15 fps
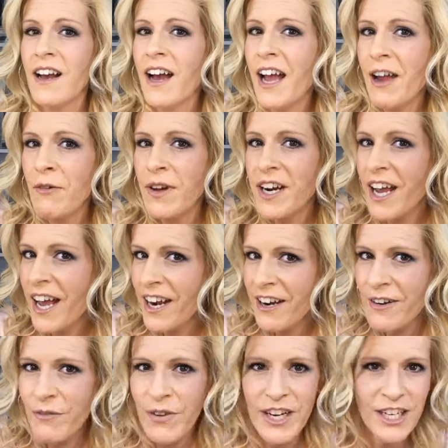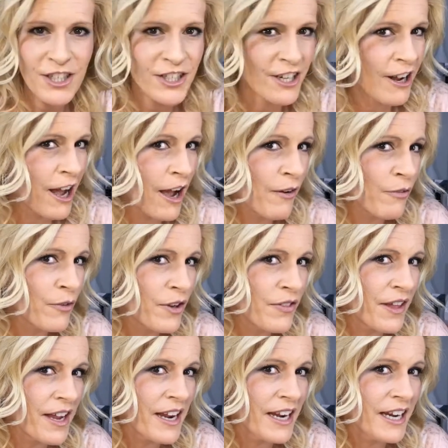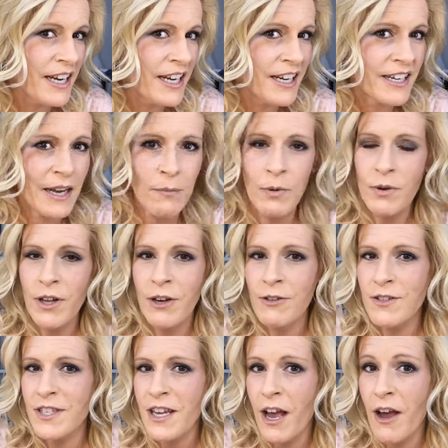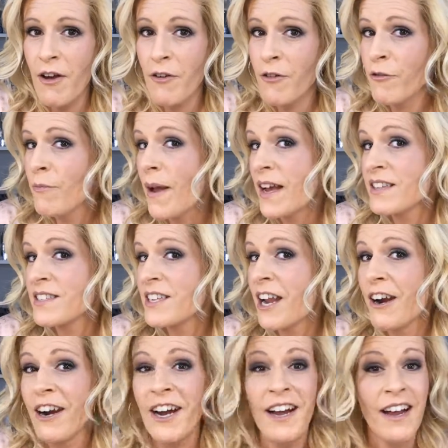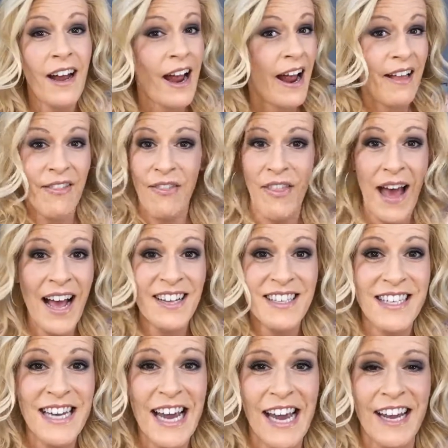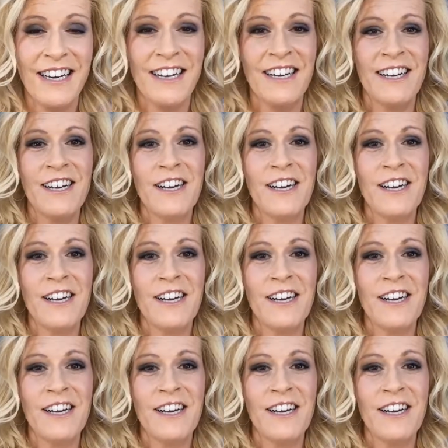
I went ahead and finished it off with a couple coats of mascara, and that's it.